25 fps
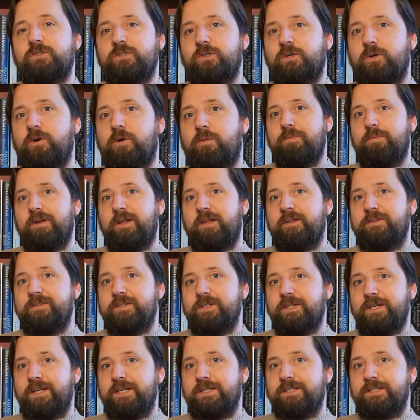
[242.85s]
So
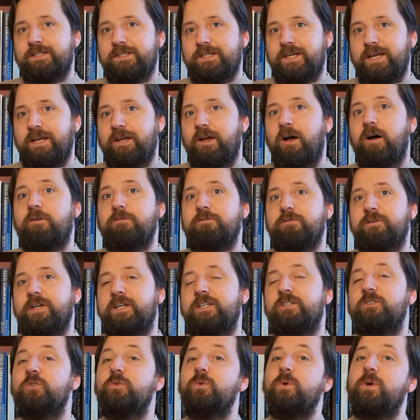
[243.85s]
blot is a
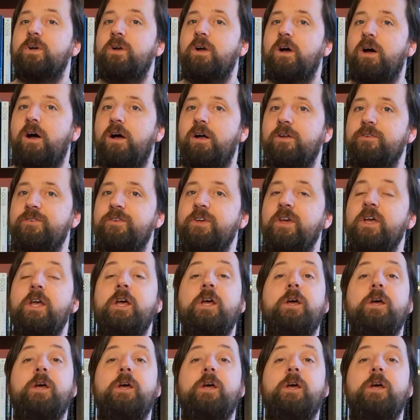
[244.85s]
offering to a god,